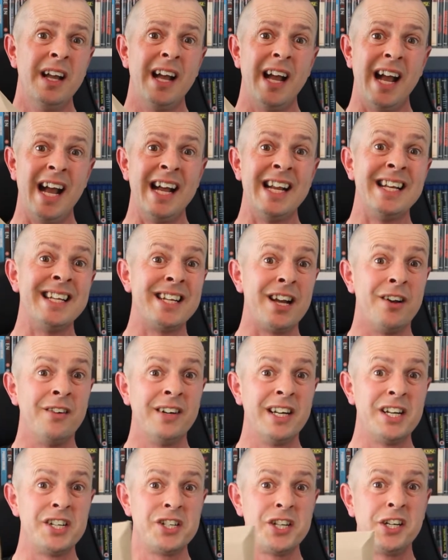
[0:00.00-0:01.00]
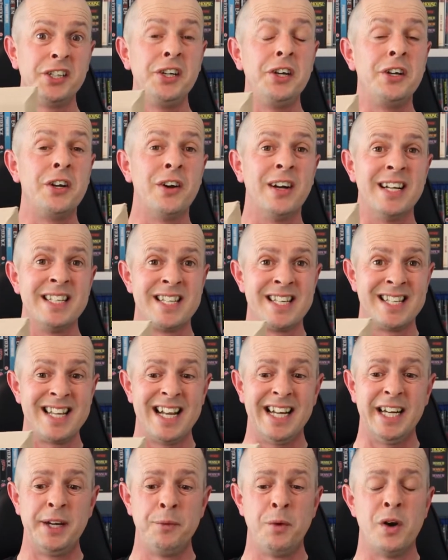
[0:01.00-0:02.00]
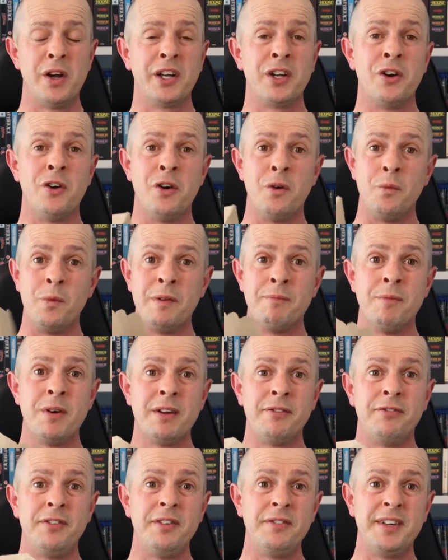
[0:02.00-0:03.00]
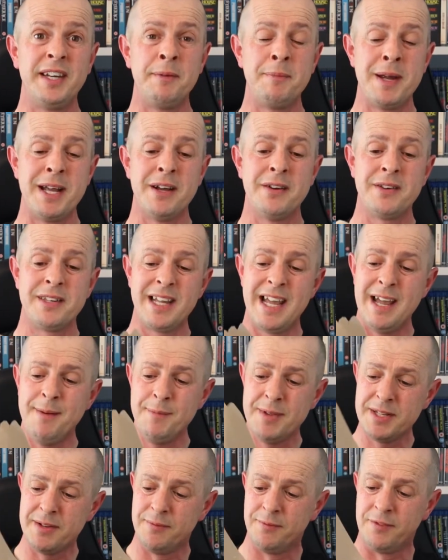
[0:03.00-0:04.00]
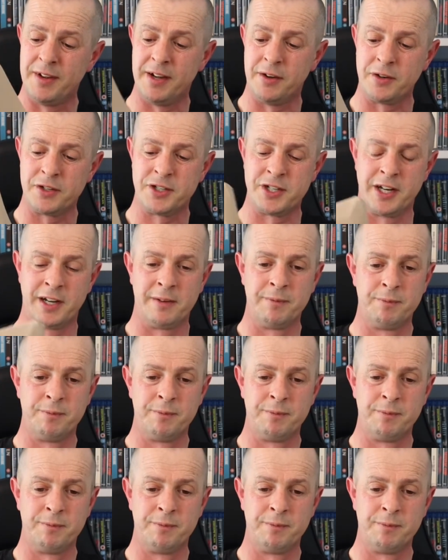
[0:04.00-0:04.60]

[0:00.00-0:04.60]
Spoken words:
and I'm going to show you guys exactly what I got with my £50 Amazon voucher.